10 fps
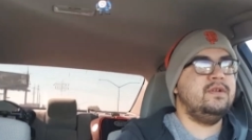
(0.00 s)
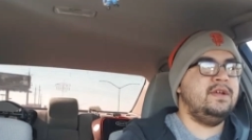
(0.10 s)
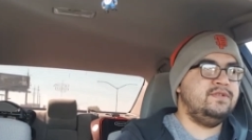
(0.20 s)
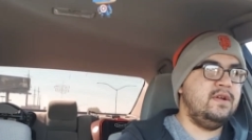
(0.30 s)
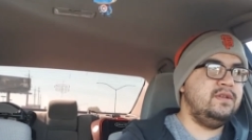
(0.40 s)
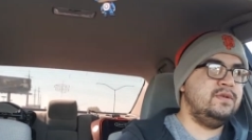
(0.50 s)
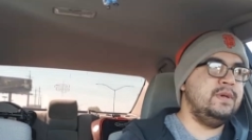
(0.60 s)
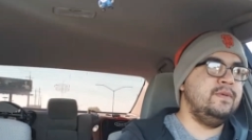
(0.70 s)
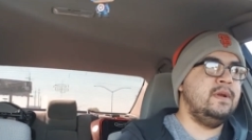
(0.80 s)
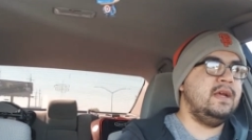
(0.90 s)
I try to
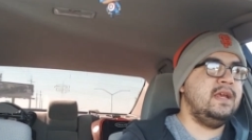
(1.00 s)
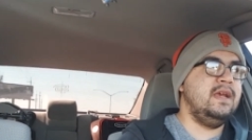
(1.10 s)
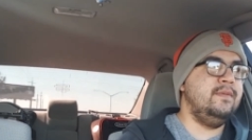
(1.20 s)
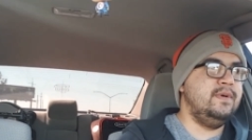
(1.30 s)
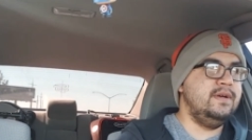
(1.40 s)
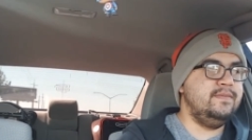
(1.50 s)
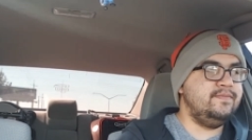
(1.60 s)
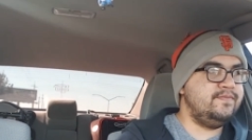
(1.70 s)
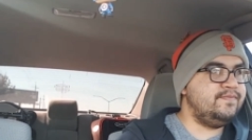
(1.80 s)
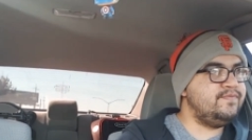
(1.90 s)
tweet when I can,
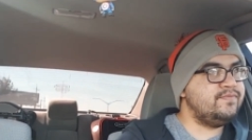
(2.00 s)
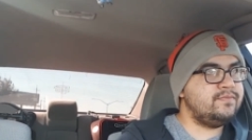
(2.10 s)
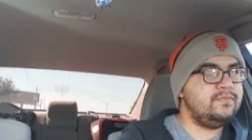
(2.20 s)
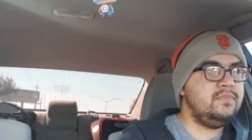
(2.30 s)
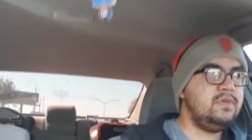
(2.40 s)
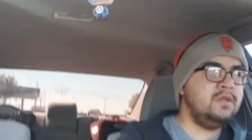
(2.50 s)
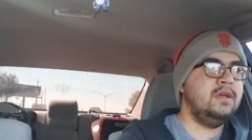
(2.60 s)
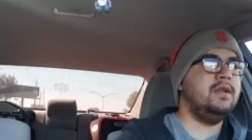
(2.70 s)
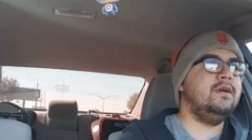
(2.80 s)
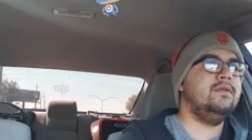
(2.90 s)
but
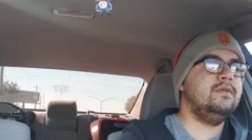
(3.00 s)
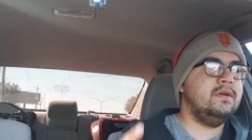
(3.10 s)
you know,